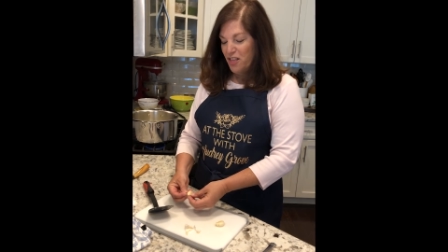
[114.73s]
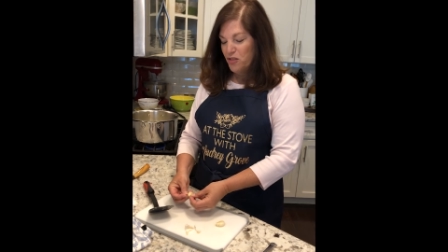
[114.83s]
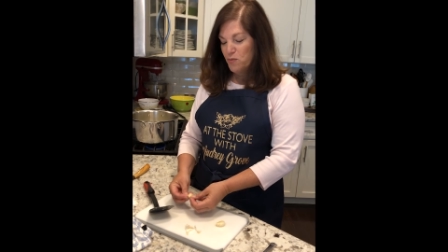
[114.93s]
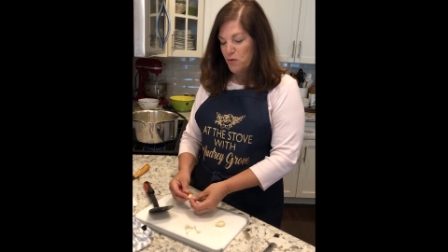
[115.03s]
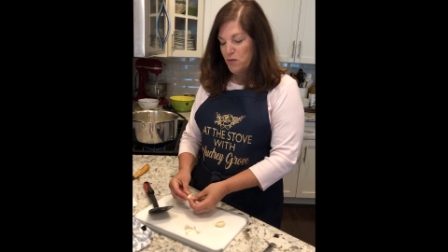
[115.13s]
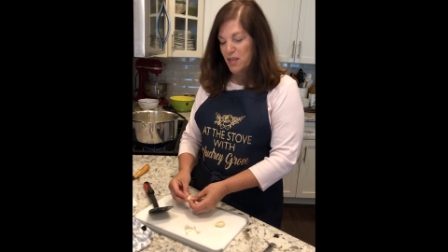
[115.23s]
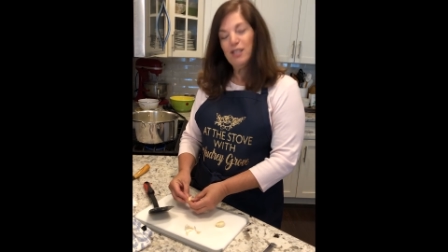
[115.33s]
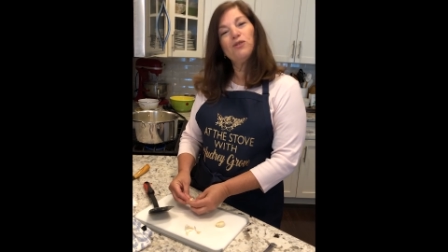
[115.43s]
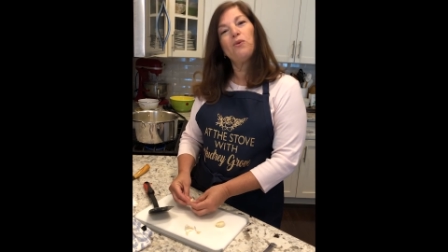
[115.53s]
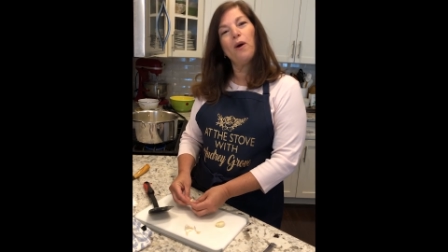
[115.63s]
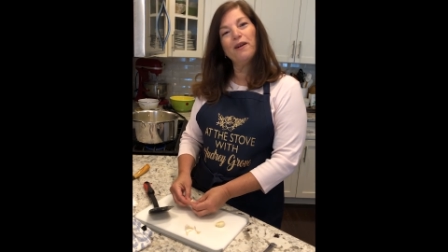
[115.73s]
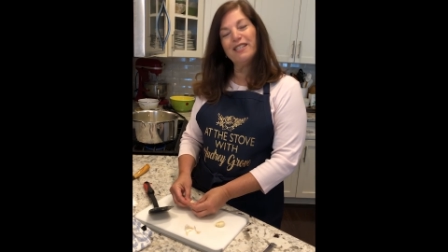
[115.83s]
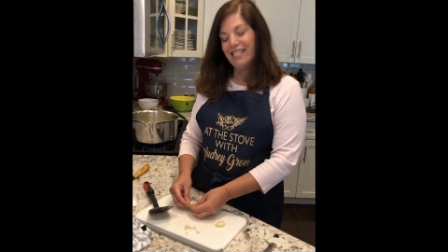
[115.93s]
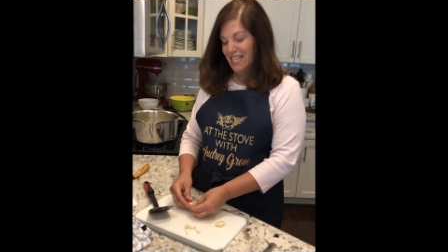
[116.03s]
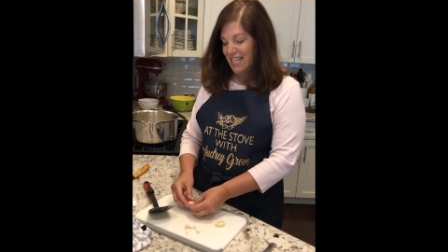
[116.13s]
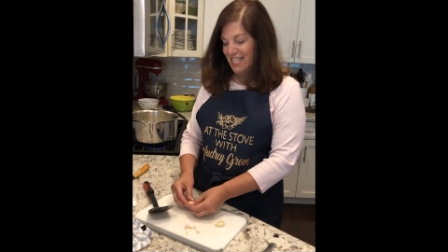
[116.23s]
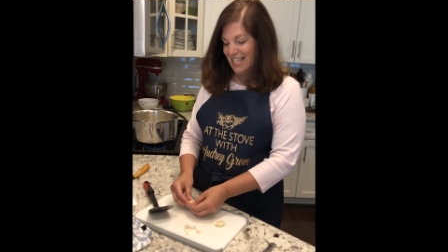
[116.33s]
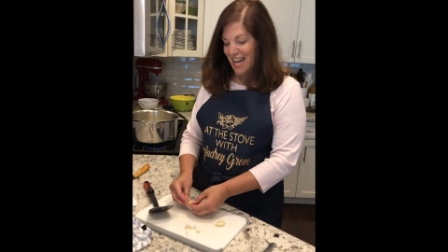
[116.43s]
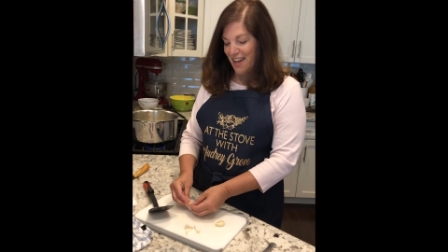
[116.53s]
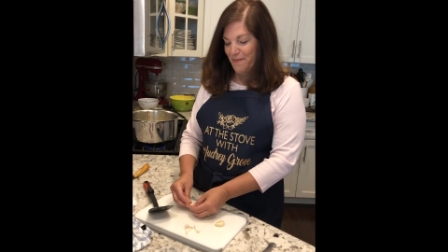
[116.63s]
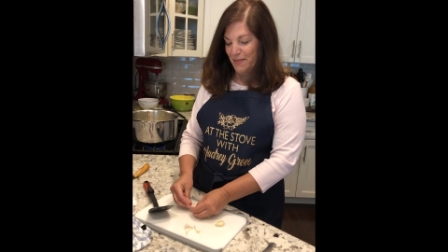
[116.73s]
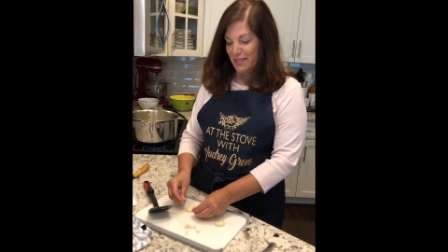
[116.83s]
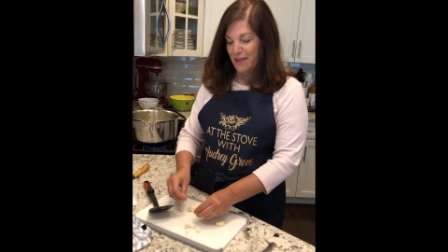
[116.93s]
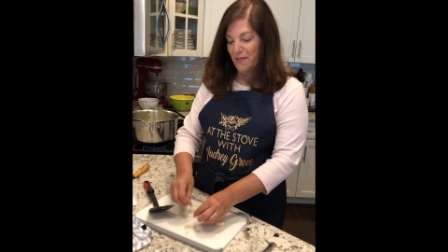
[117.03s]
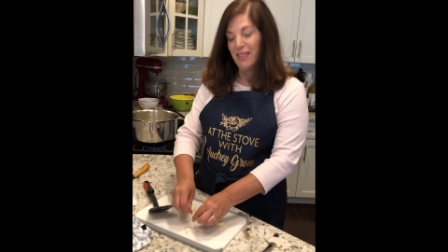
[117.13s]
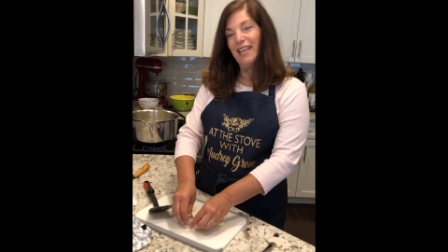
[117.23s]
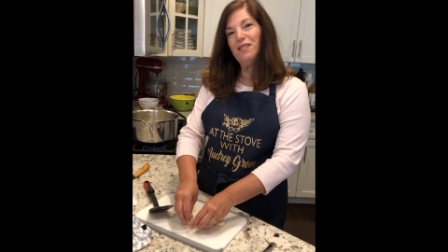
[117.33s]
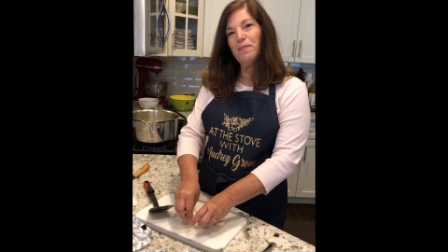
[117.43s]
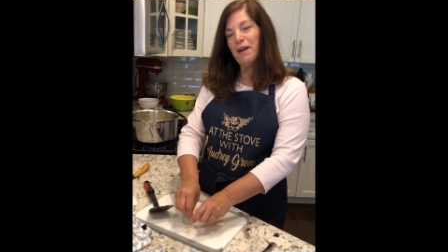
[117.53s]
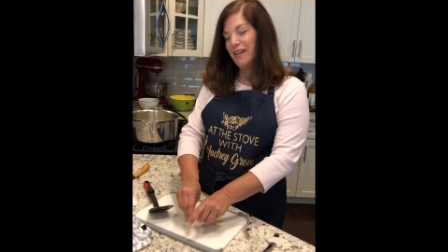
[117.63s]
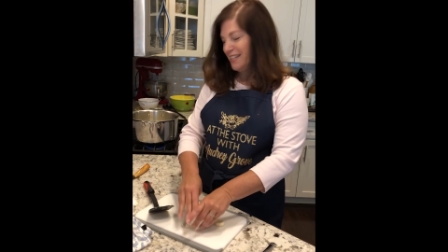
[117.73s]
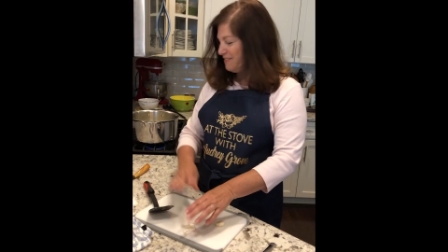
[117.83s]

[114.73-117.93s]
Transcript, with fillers: through this quarantine time. So thanks, Mark.